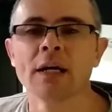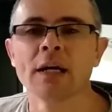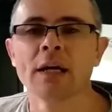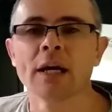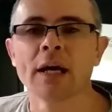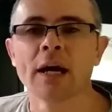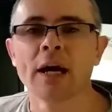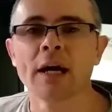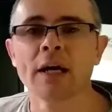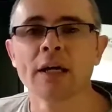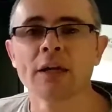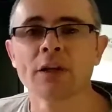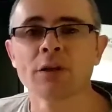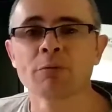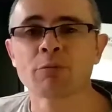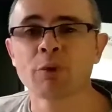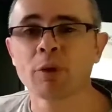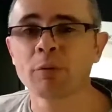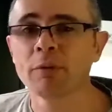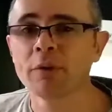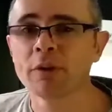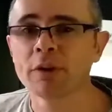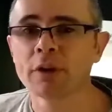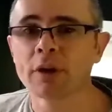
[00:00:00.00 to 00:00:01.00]
And
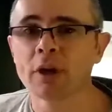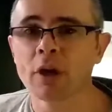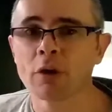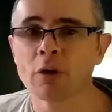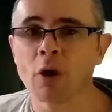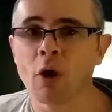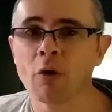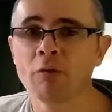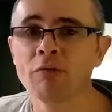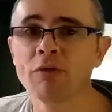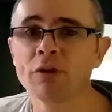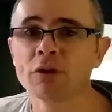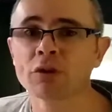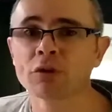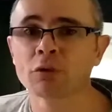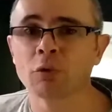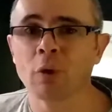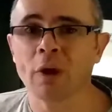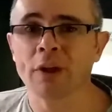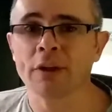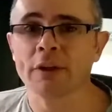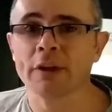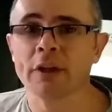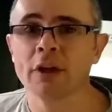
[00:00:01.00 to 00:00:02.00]
probably the obvious
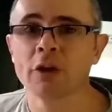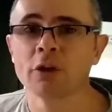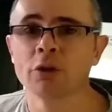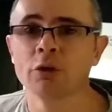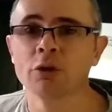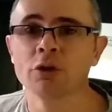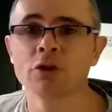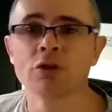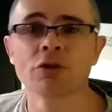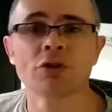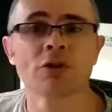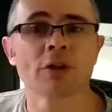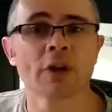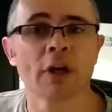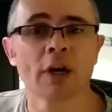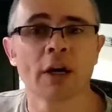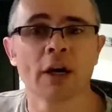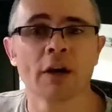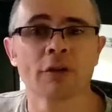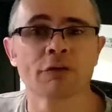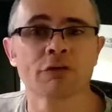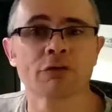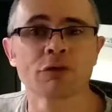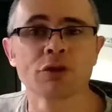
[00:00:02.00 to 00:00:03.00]
one there is
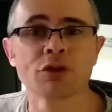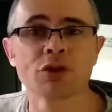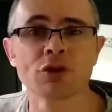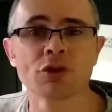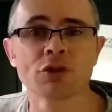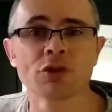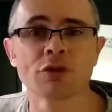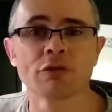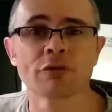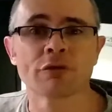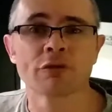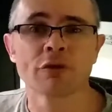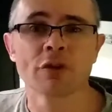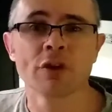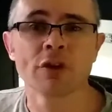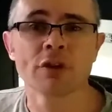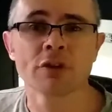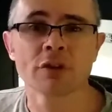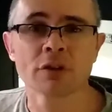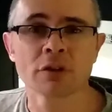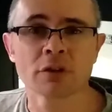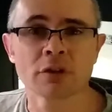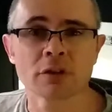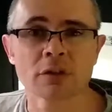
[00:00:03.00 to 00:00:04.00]
fridges and
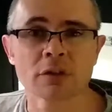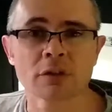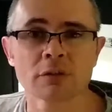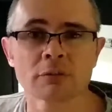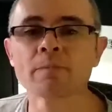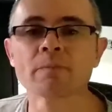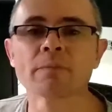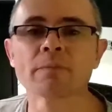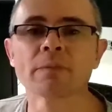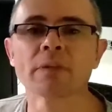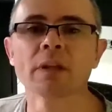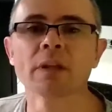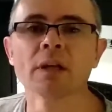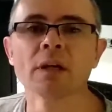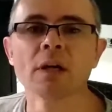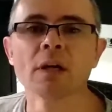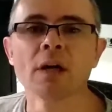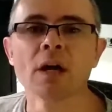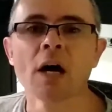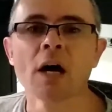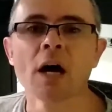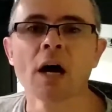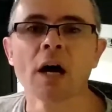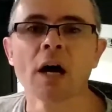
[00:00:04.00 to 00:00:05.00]
freezers.
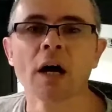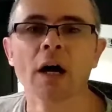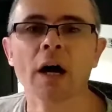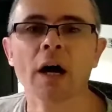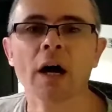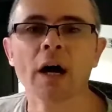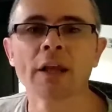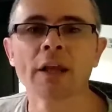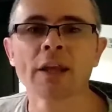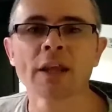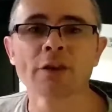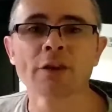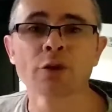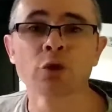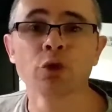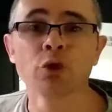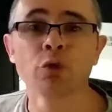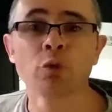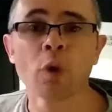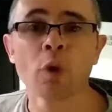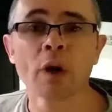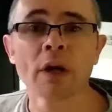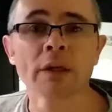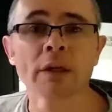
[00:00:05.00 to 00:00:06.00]
Another
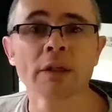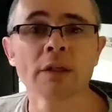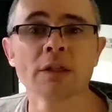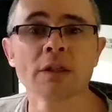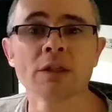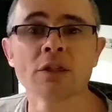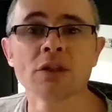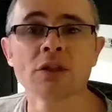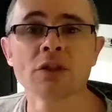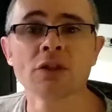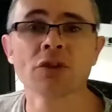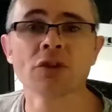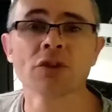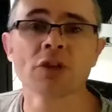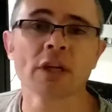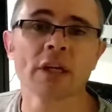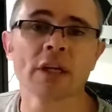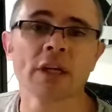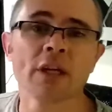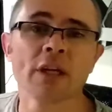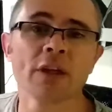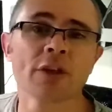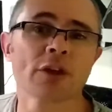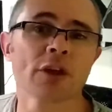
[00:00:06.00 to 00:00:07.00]
good one is
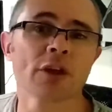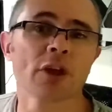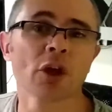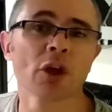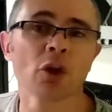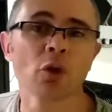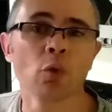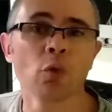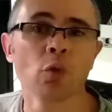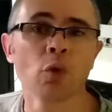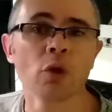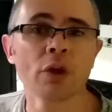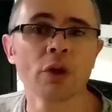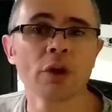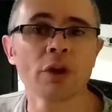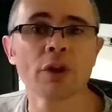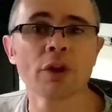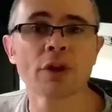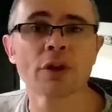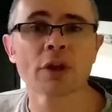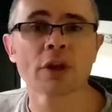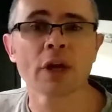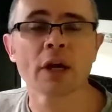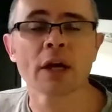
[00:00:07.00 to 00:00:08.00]
anything
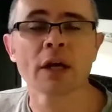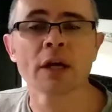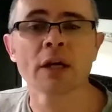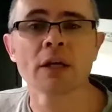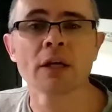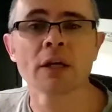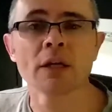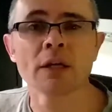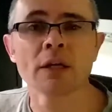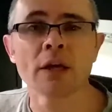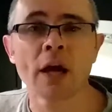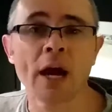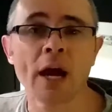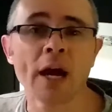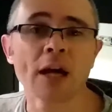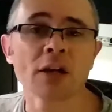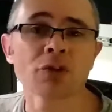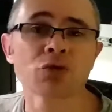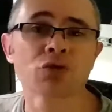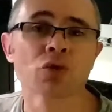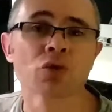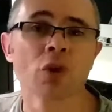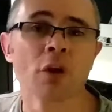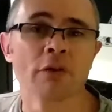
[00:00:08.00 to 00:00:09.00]
with a
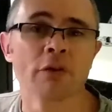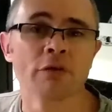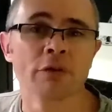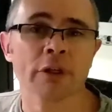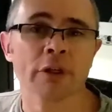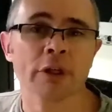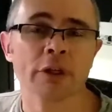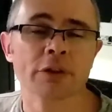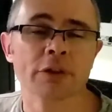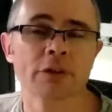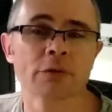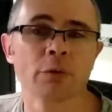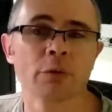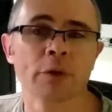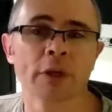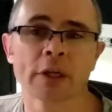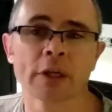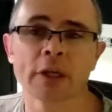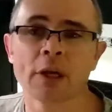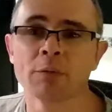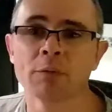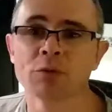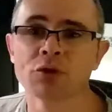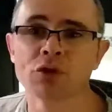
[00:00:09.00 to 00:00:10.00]
hard drive in it when
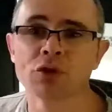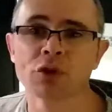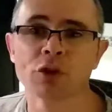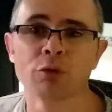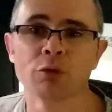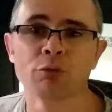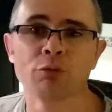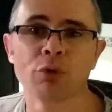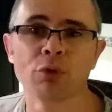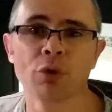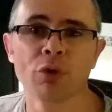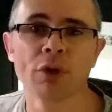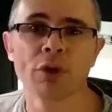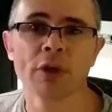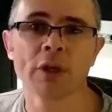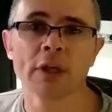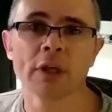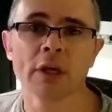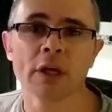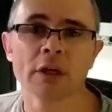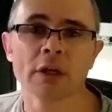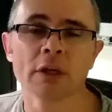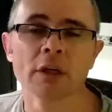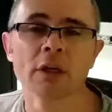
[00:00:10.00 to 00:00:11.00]
it comes to computer
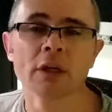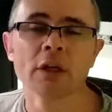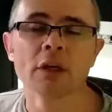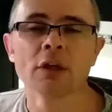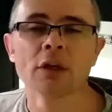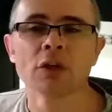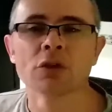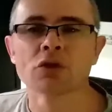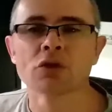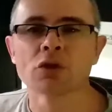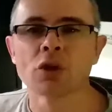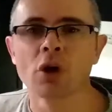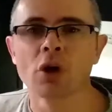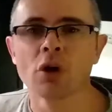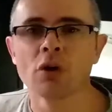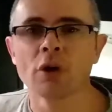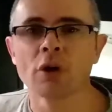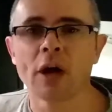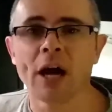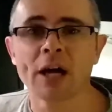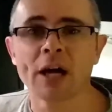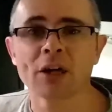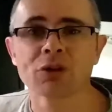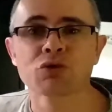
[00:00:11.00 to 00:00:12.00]
gear. So
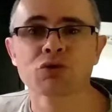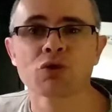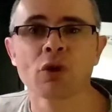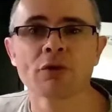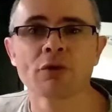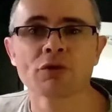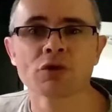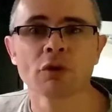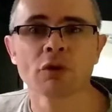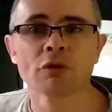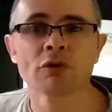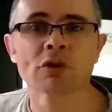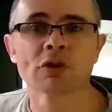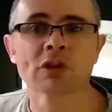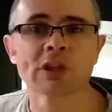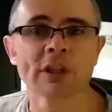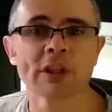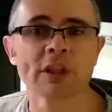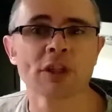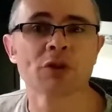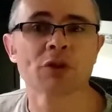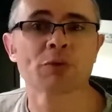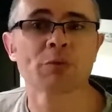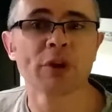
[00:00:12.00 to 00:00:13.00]
hard drives
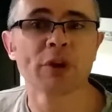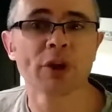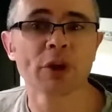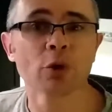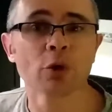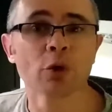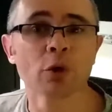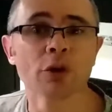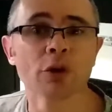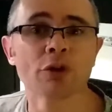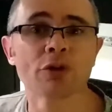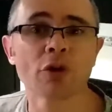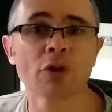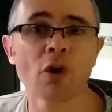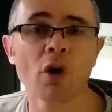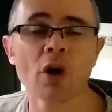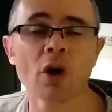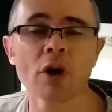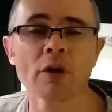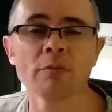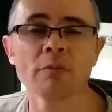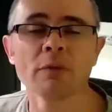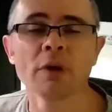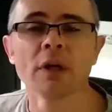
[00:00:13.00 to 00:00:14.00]
obviously spinning all the
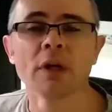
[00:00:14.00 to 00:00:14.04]
time.